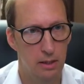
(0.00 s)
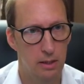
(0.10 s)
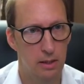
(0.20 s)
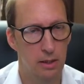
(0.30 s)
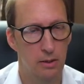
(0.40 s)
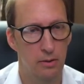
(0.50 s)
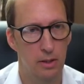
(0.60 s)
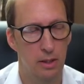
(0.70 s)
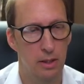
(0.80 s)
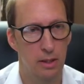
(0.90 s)
well,
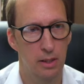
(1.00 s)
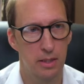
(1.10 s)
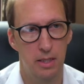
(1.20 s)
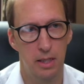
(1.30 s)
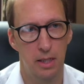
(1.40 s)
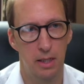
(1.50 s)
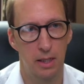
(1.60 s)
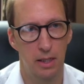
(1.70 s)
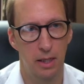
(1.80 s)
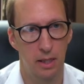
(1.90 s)
let's
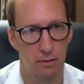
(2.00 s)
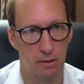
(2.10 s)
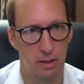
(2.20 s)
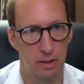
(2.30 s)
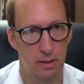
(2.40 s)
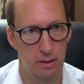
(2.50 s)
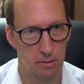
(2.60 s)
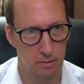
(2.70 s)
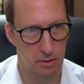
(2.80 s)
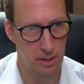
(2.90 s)
see, how do I
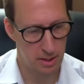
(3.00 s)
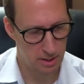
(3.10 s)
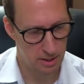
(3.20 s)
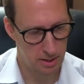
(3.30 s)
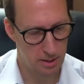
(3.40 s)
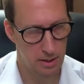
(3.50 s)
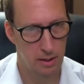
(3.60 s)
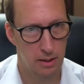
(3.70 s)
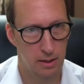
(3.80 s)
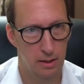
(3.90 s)
do this?
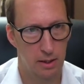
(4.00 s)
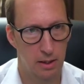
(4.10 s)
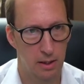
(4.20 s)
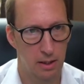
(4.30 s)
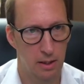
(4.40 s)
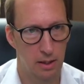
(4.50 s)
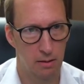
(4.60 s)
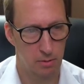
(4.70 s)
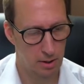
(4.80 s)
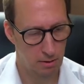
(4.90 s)

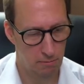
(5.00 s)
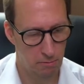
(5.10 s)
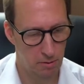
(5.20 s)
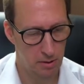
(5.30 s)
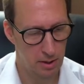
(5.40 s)
I'm looking for the